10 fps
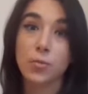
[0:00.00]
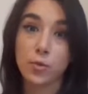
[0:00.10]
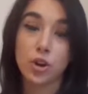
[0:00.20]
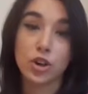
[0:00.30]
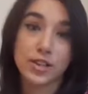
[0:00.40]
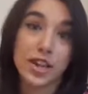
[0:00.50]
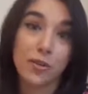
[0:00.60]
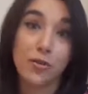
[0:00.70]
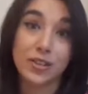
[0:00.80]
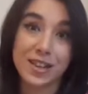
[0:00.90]

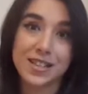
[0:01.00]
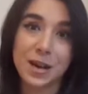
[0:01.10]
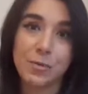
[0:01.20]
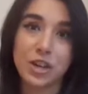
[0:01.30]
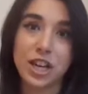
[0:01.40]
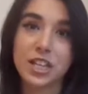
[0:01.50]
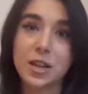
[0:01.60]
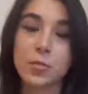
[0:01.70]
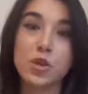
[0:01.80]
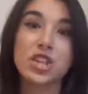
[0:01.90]
yourself on that subject
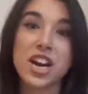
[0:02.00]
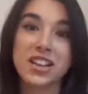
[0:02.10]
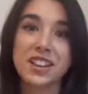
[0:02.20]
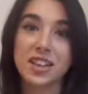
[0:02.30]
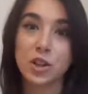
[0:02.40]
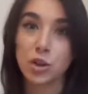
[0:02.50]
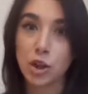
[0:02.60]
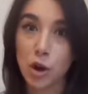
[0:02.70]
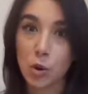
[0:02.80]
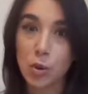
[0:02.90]
and pretend that you
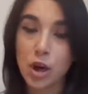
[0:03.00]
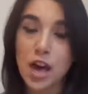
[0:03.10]
know,